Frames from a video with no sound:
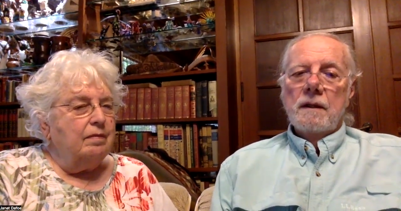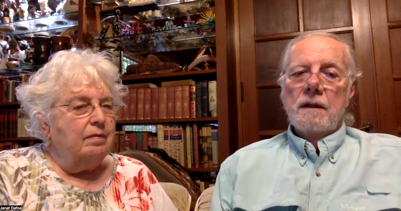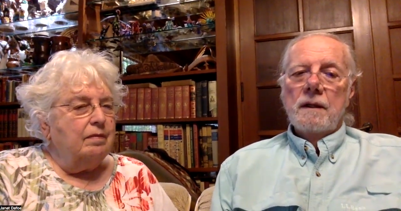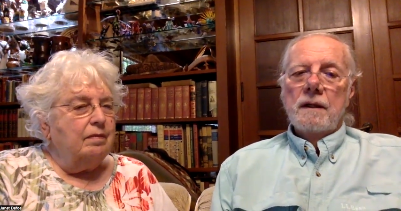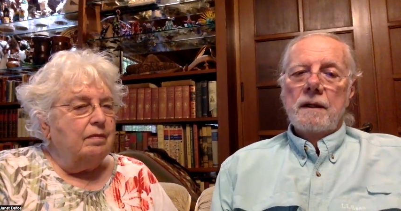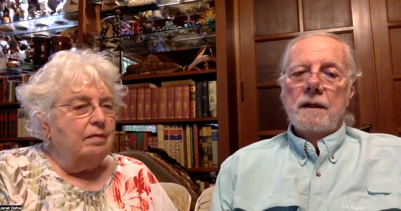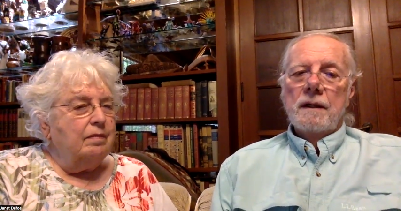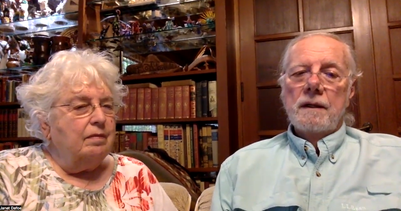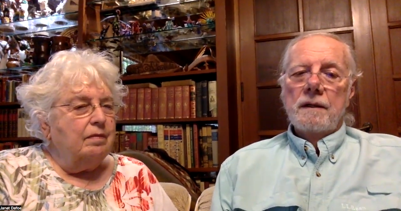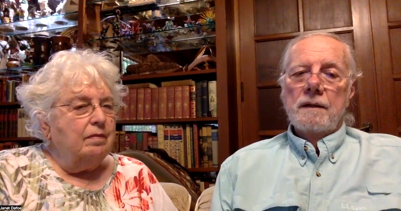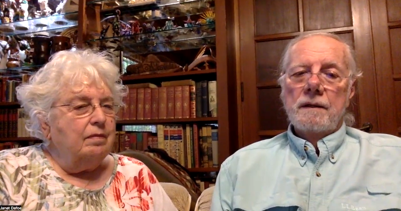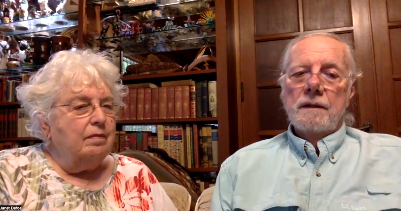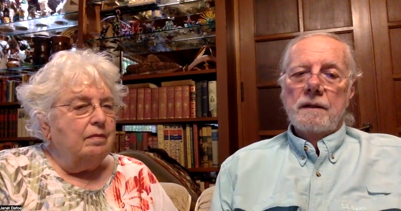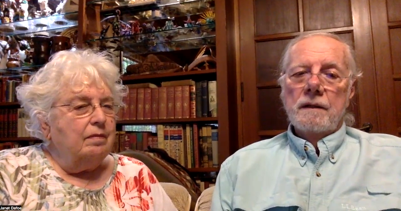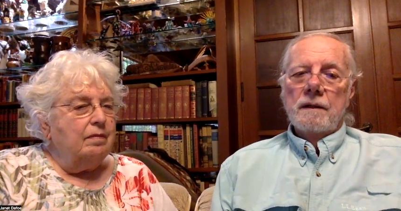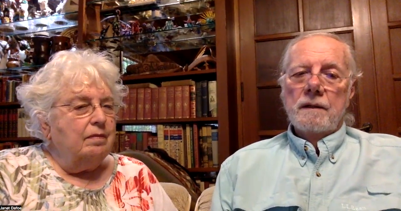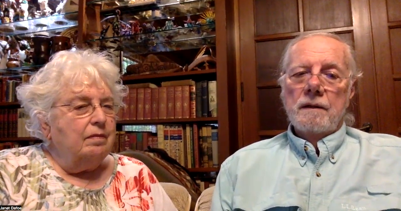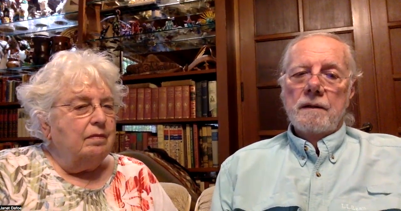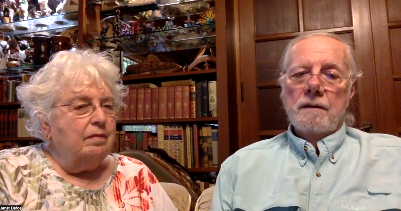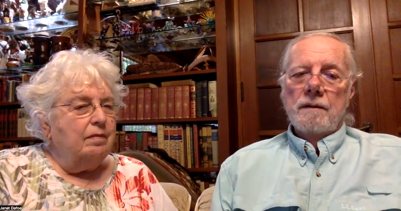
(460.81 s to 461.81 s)
Speaker 1: and
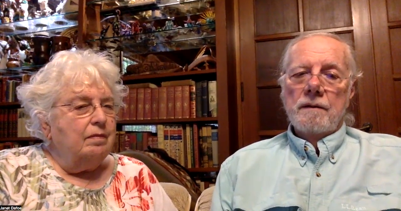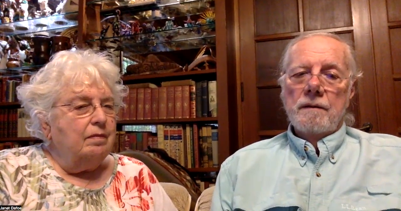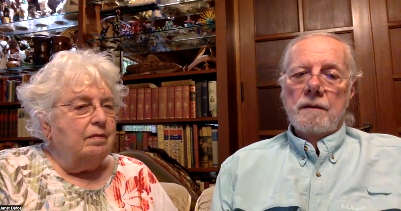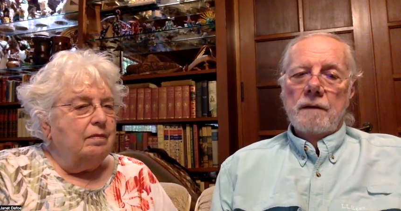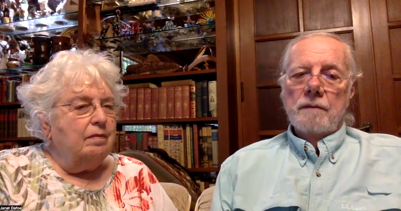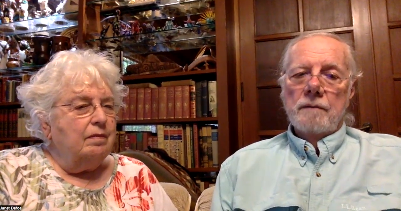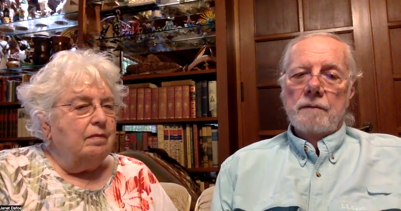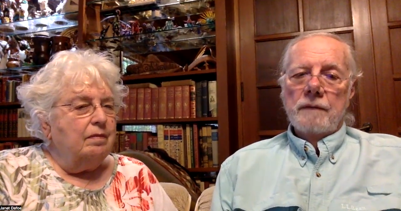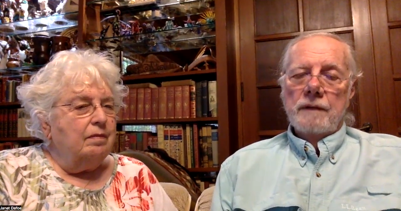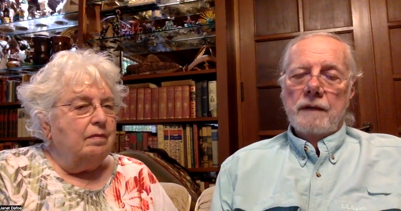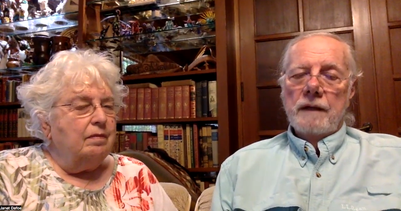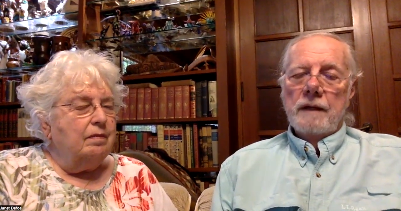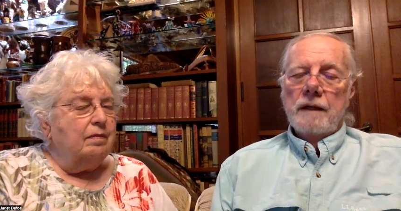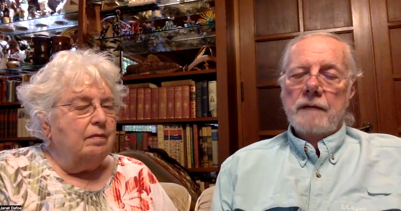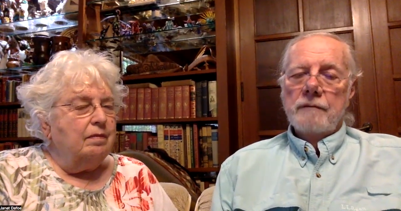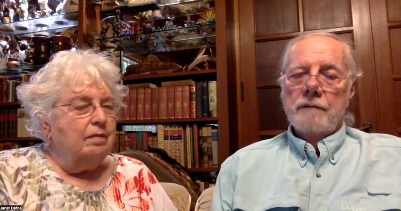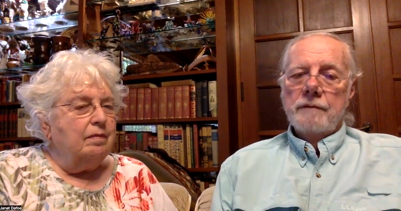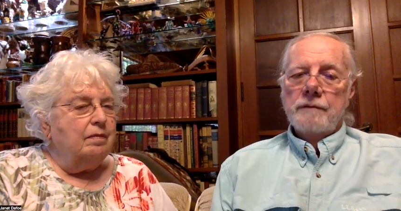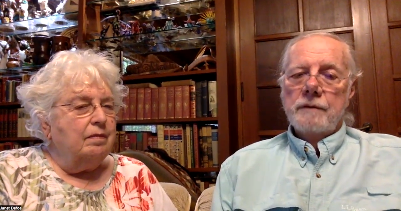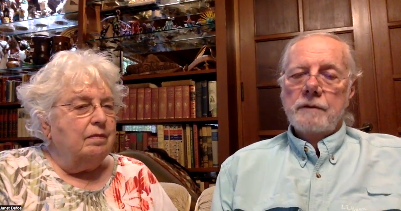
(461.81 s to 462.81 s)
uh, they
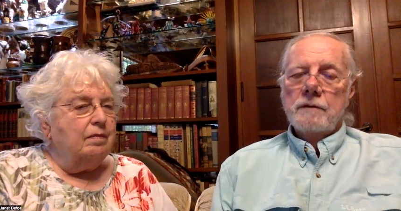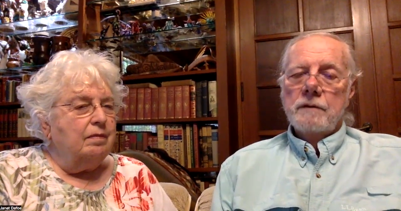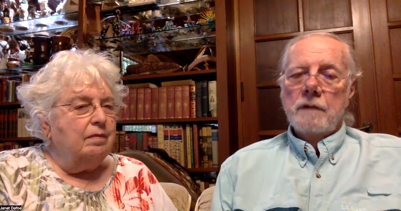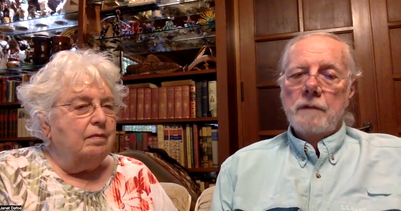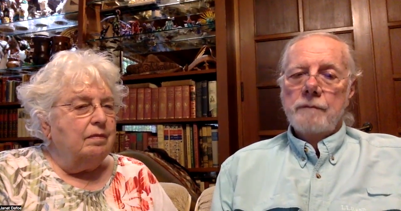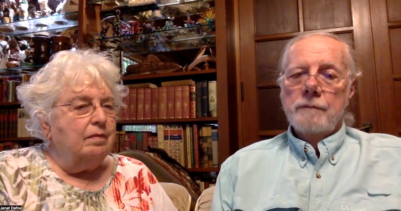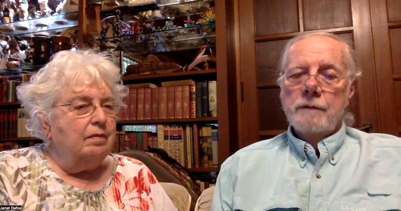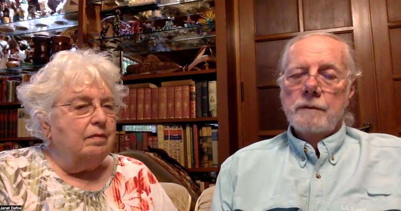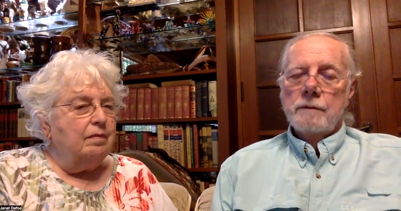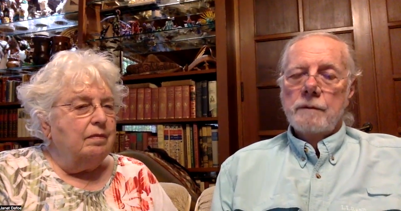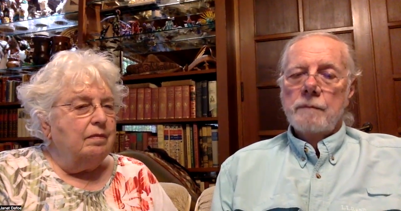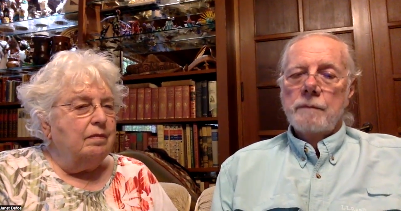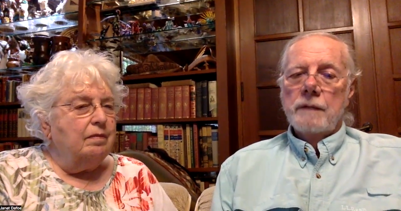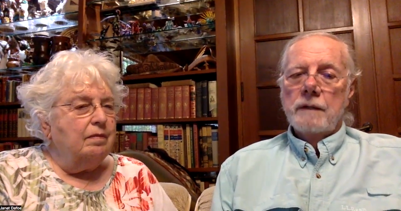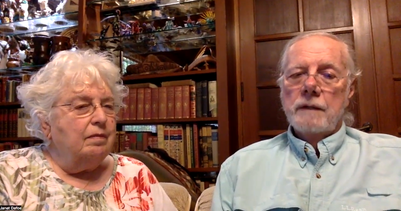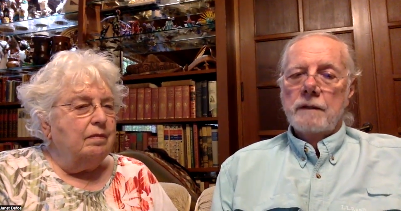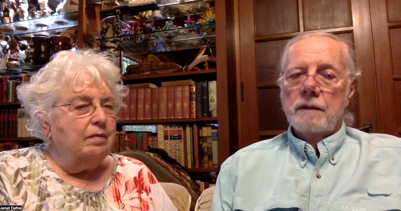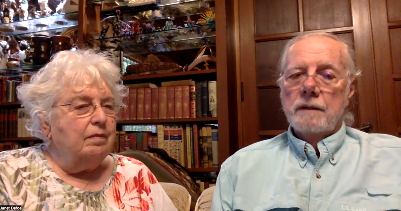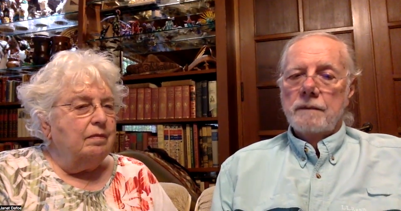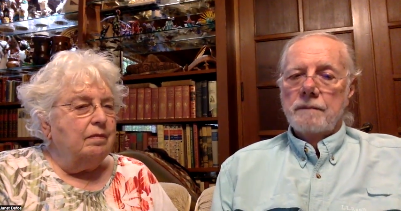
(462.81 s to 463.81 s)
have to feel comfortable
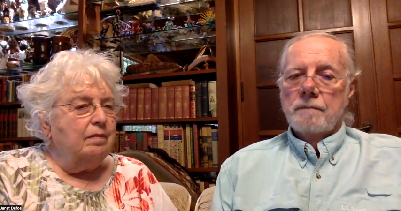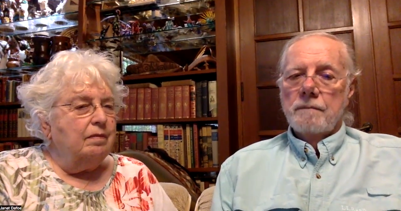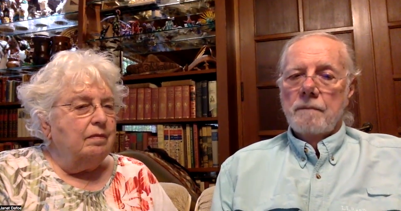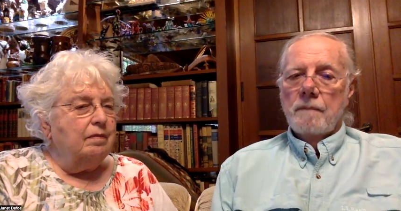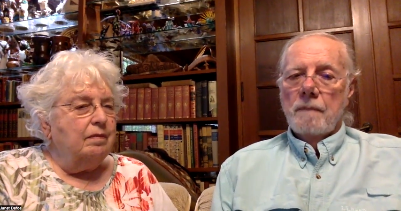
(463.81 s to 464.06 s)
about it.